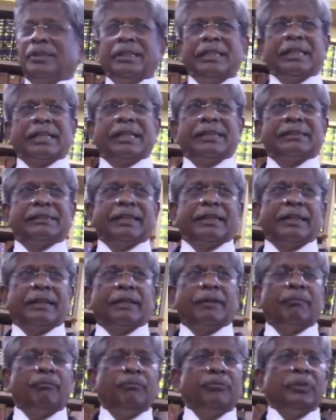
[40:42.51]
He can
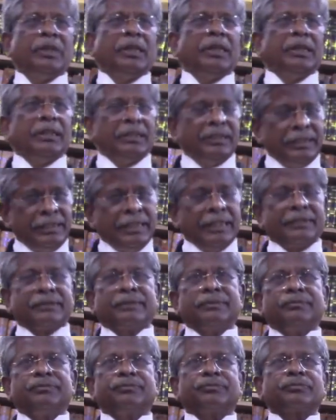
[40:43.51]
say, yes,
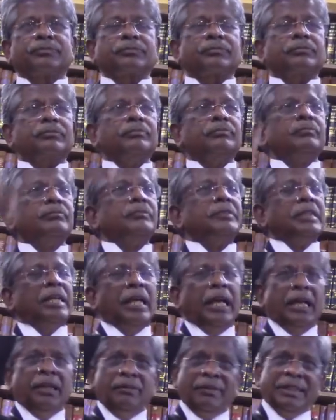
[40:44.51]

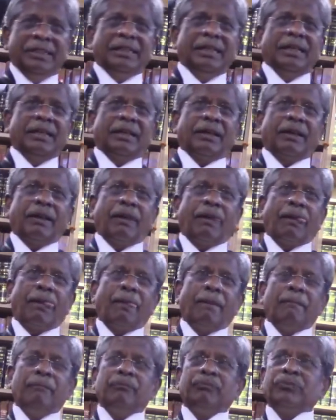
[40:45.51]
I went there
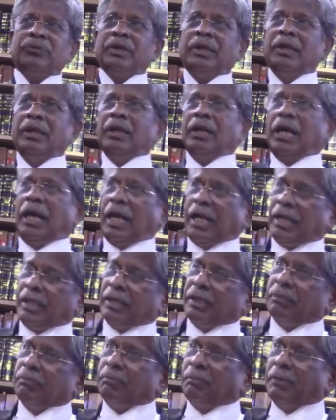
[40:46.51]
and